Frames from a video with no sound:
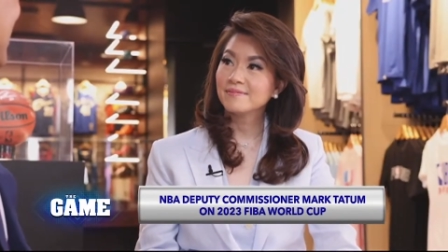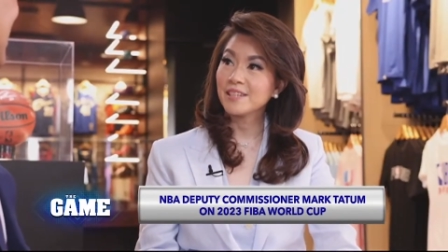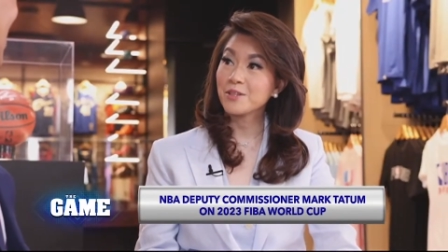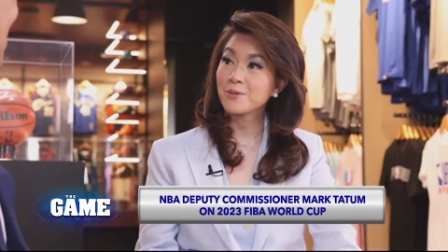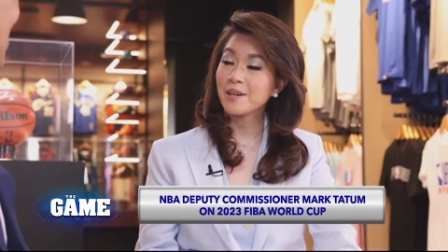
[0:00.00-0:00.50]

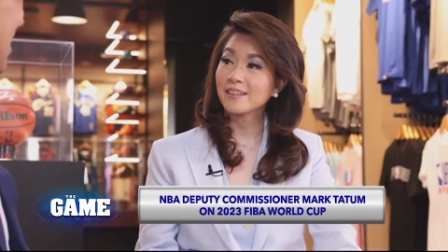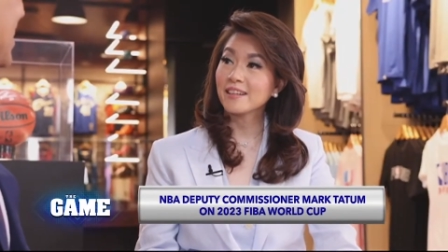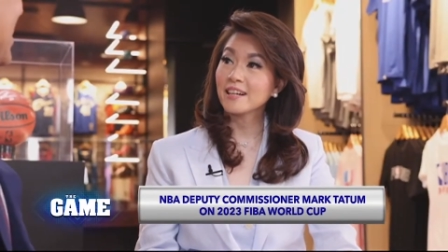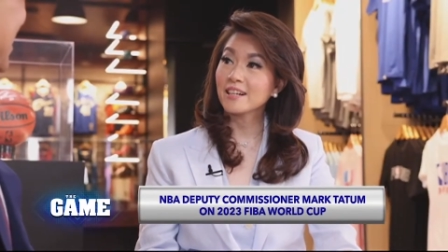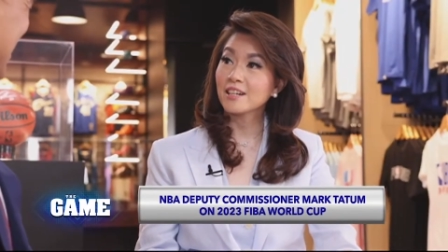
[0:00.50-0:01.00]
That's so right,
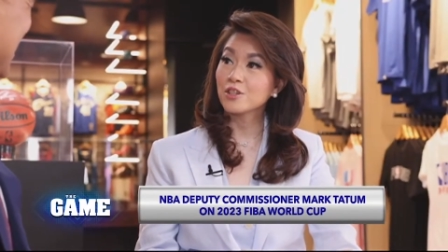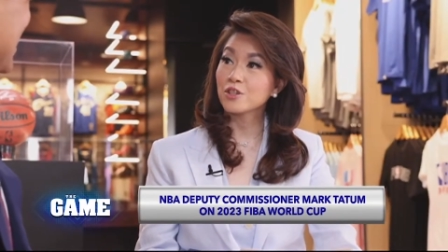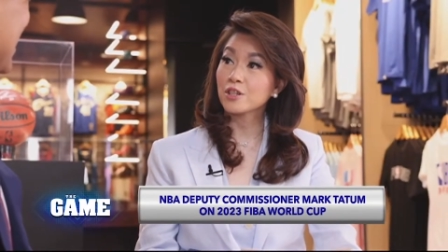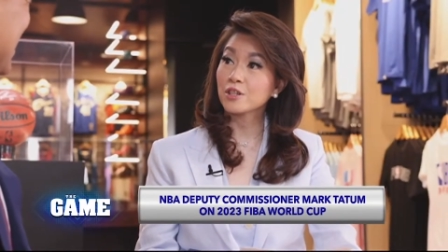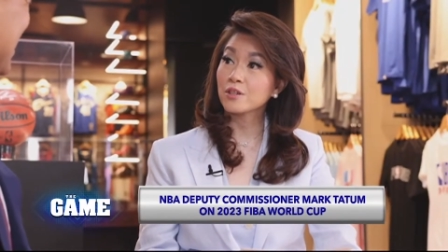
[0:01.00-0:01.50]
like uh,
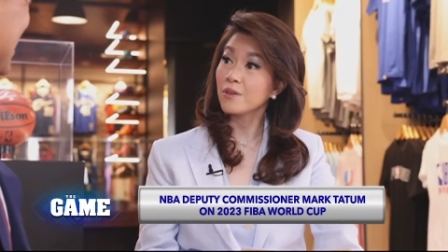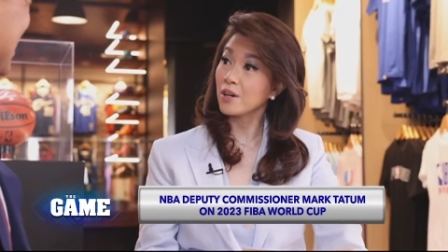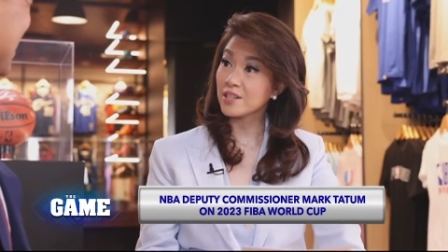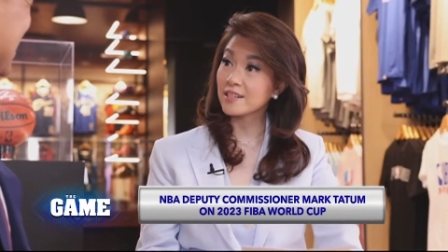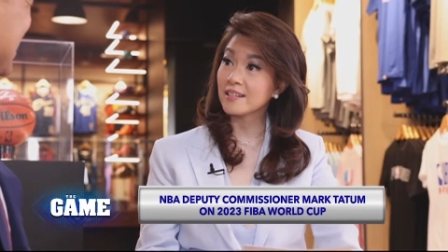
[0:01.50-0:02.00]
Dirk
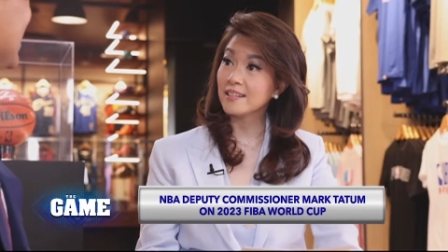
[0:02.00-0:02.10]
Nowitzki.